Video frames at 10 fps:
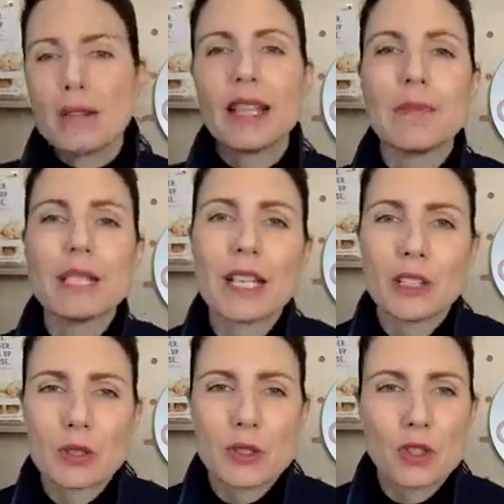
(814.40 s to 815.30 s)
let me tell
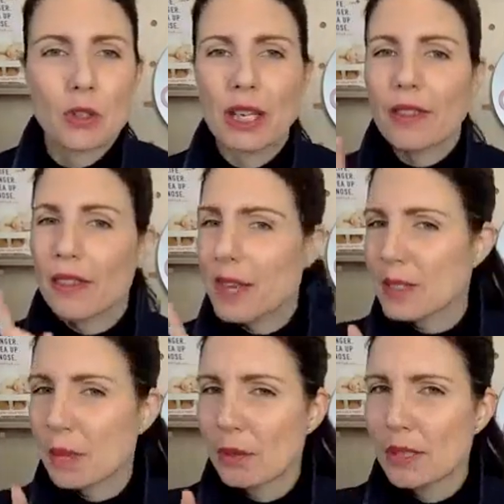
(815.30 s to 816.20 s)
you a story.
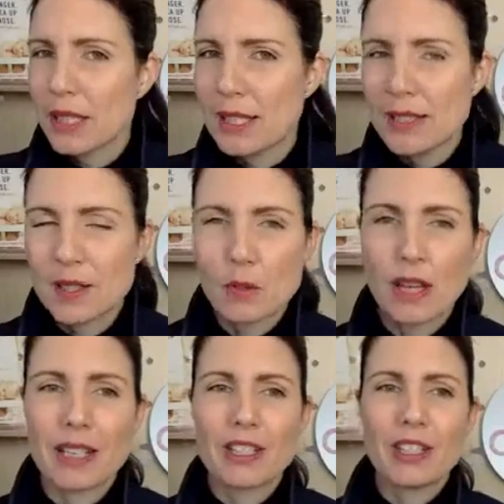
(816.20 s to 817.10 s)
That's probably the easiest
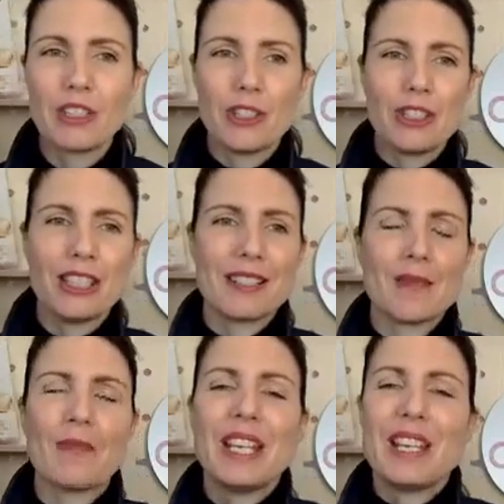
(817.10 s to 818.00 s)
way to do
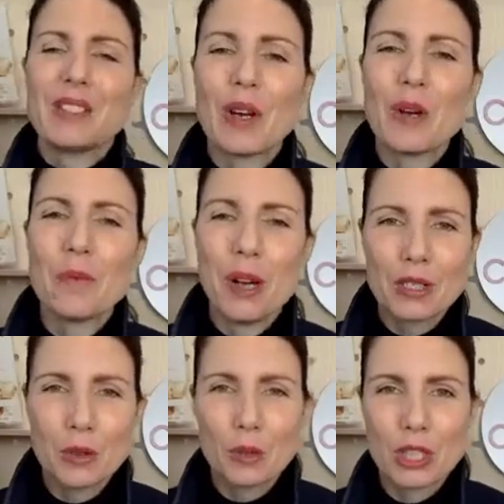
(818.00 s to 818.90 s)
this. So my
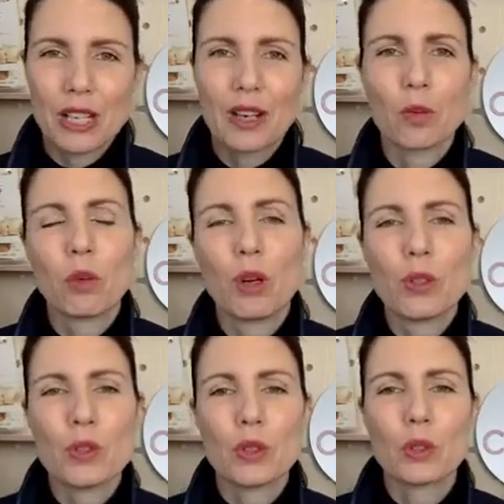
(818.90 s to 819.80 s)
daughter
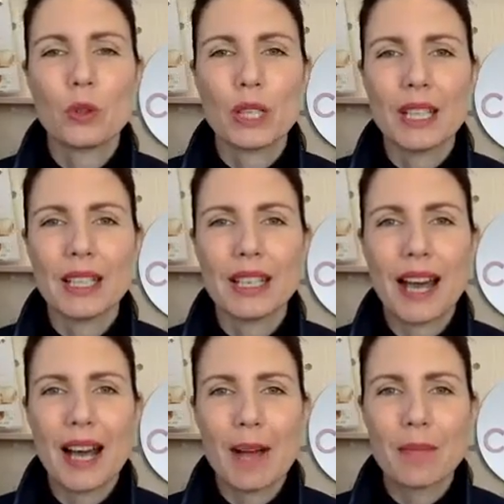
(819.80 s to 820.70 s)
was cooking
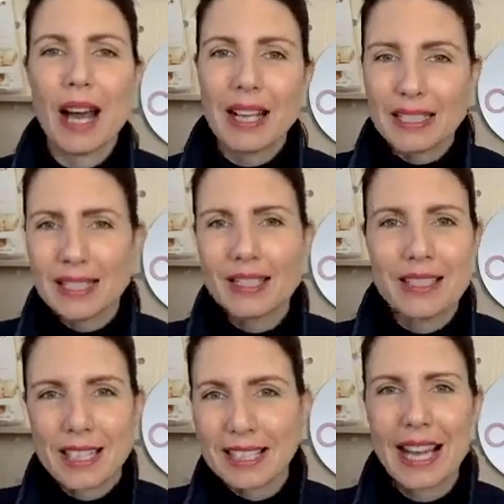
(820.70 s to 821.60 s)

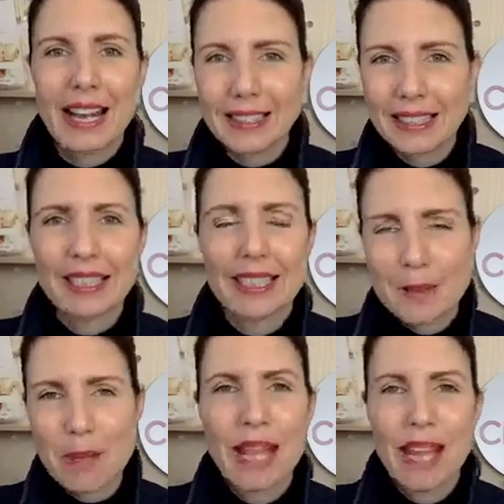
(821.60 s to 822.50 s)
onion and garlic in
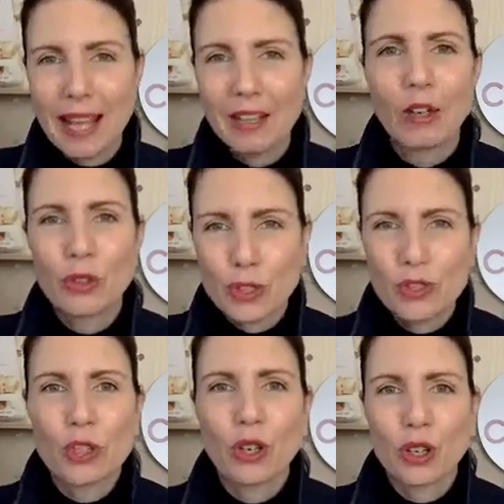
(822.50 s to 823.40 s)
a pan on the
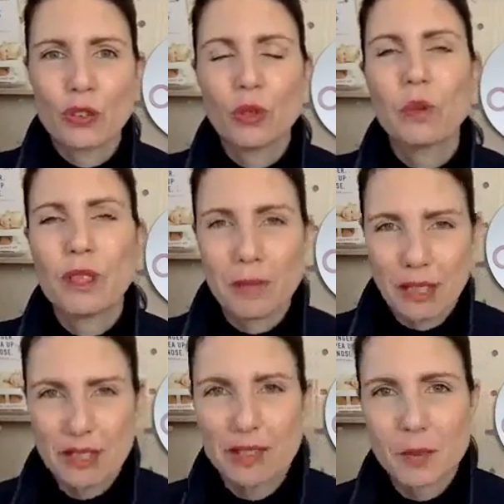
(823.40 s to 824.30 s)
stove with
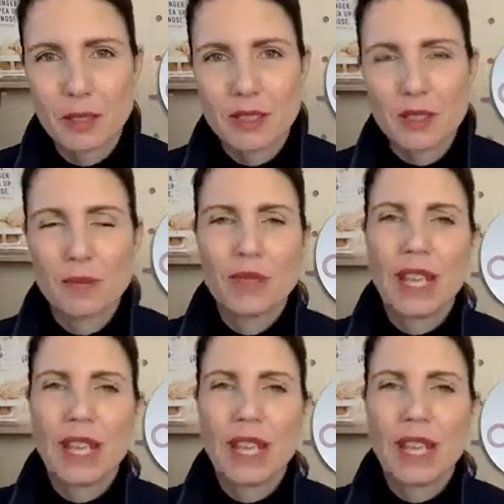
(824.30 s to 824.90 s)
my husband.